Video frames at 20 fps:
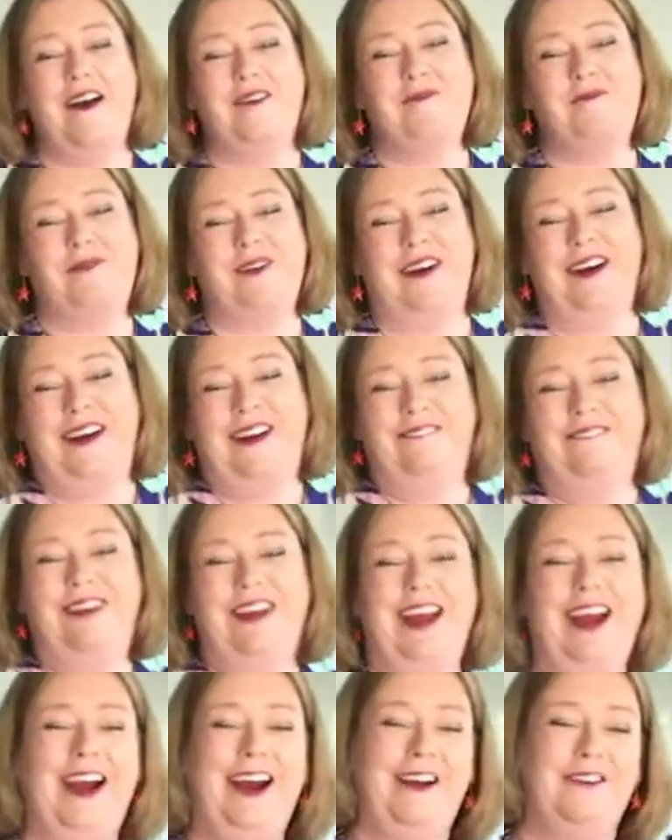But we
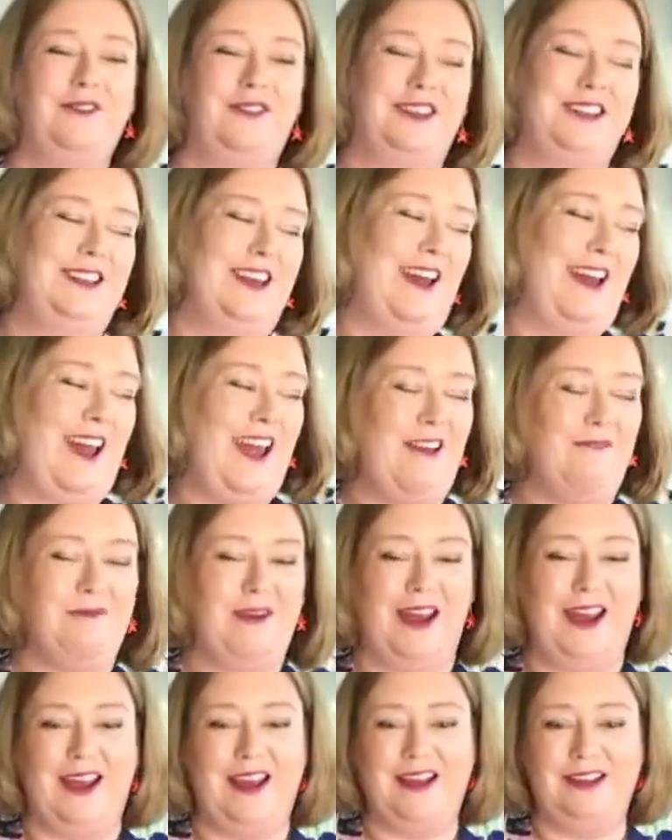have today
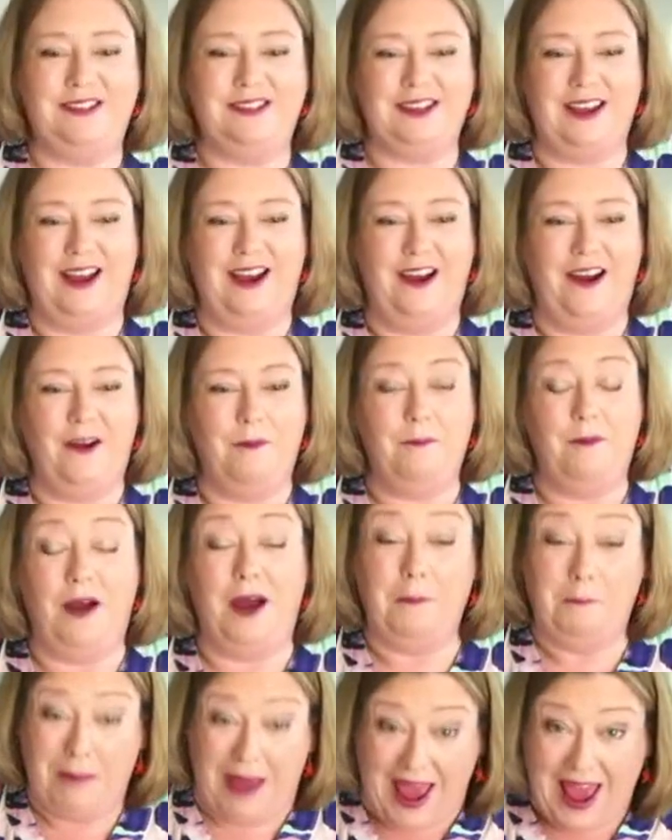made a
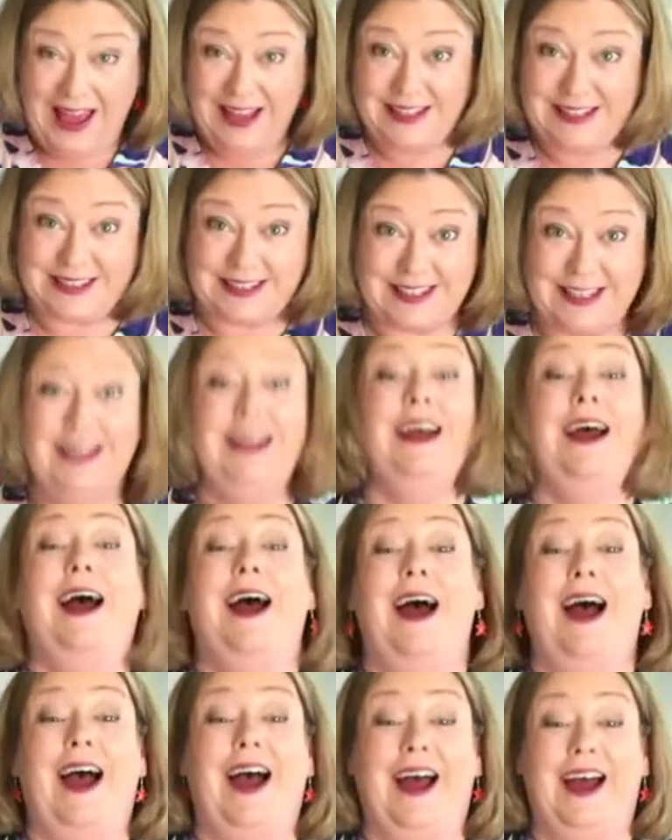mess,
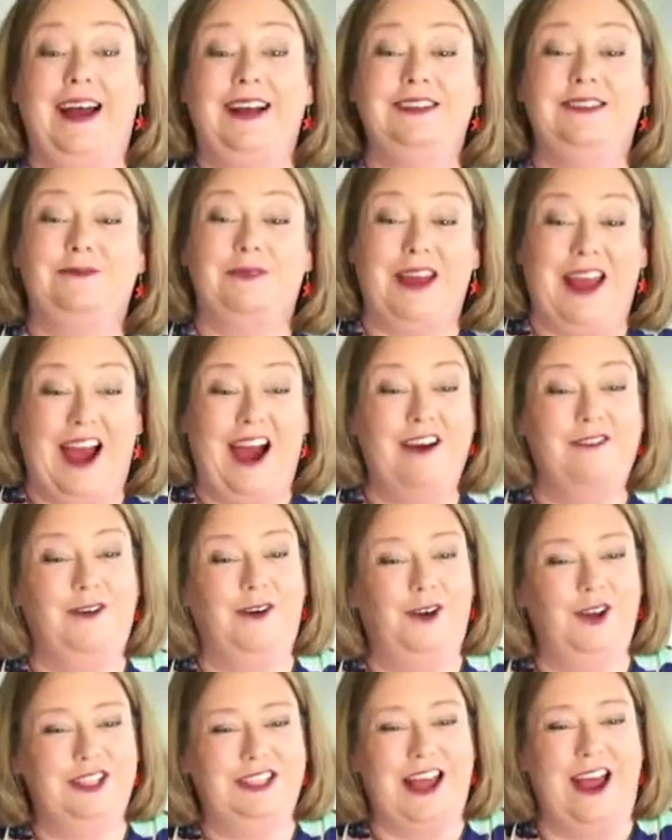and we have
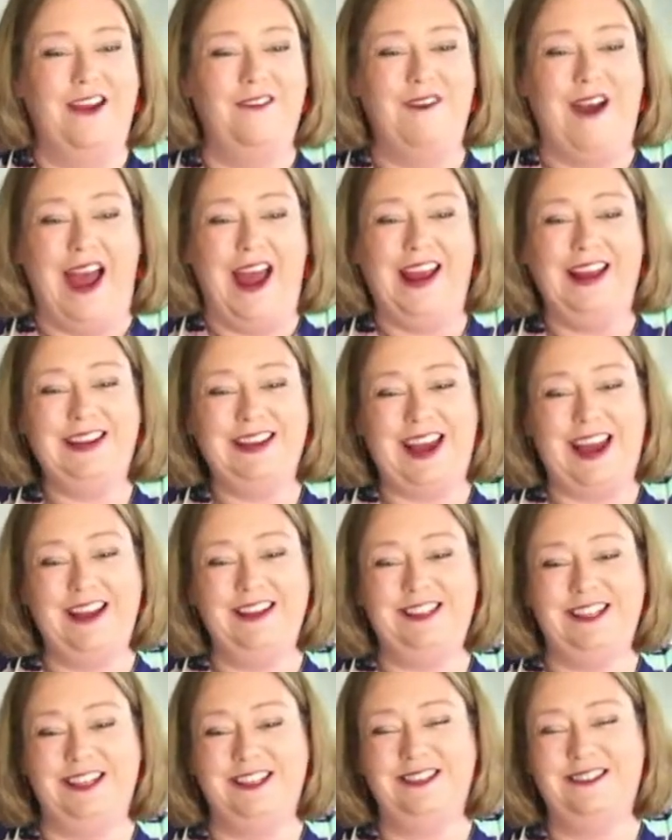also made a
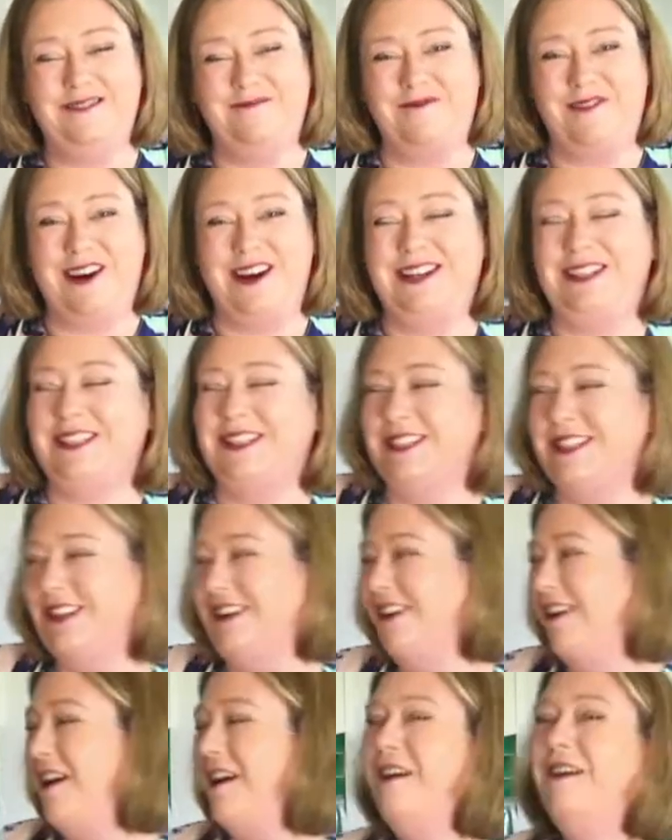gingerbread
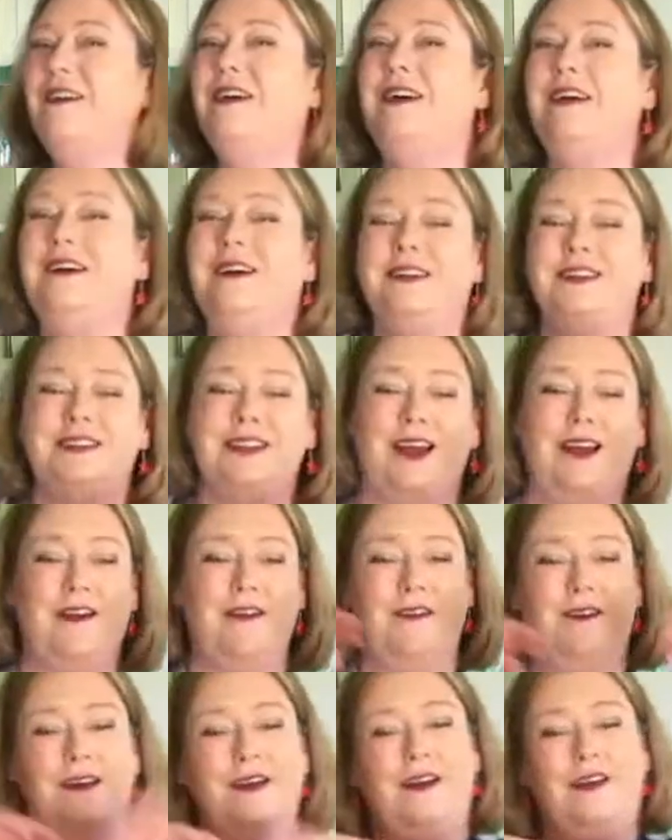tart. So
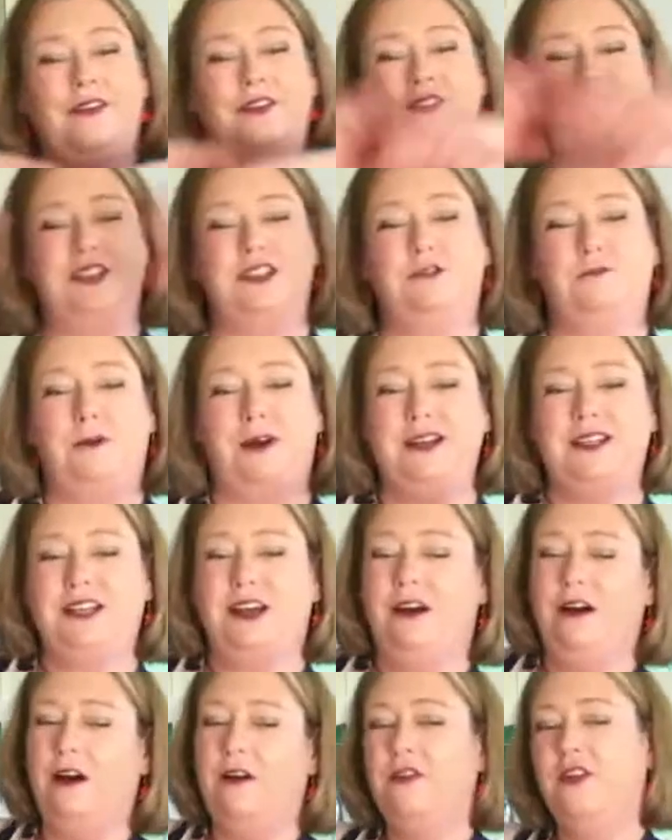the gingerbread
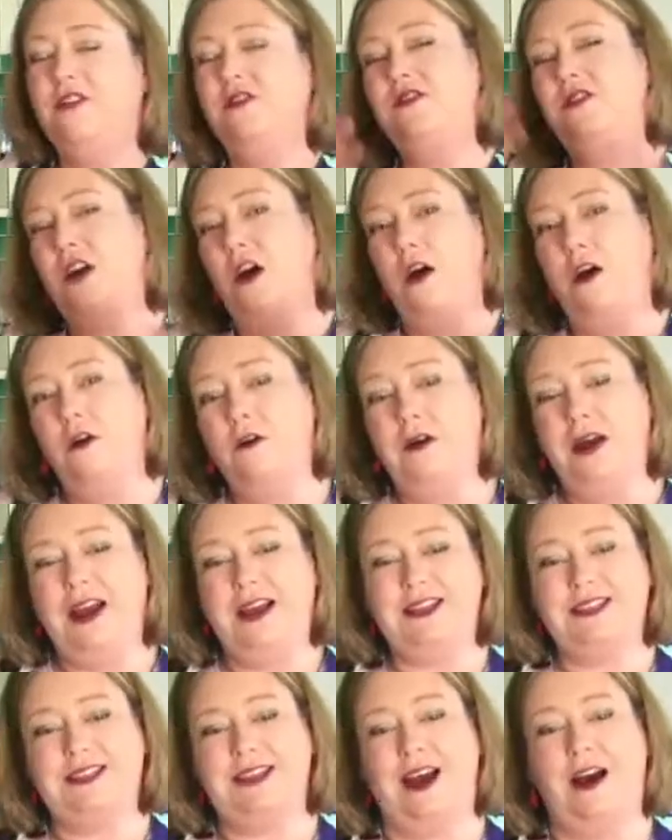tart, the dough
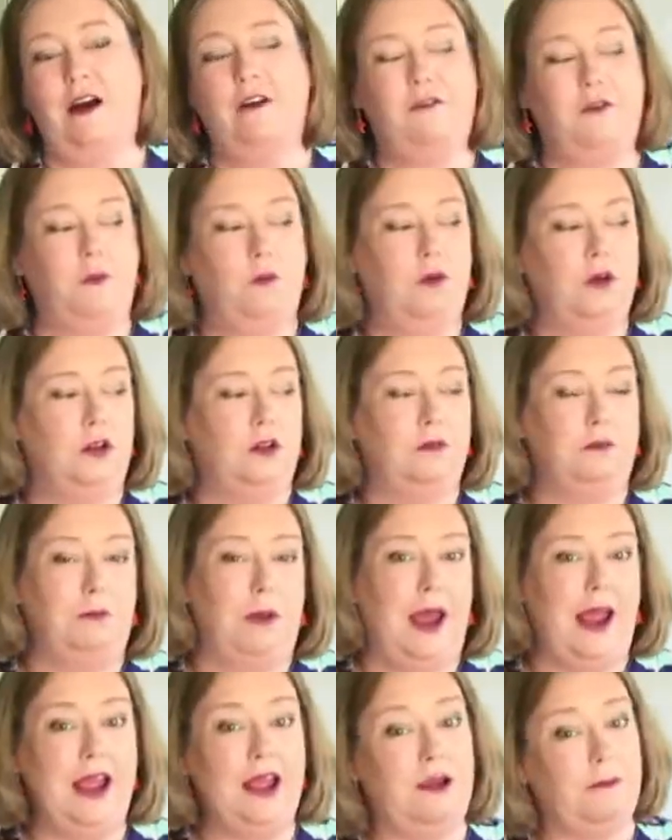itself will
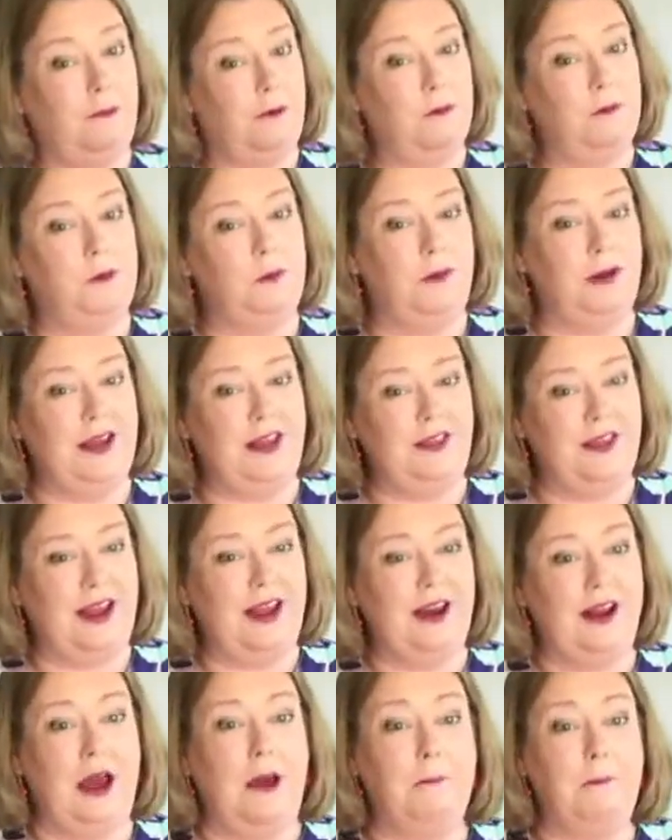make probably
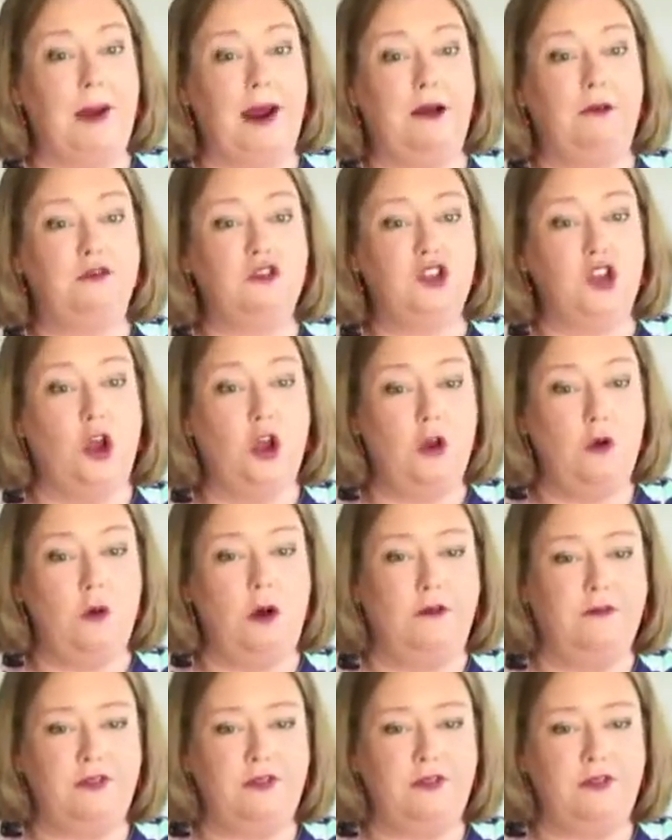then about two of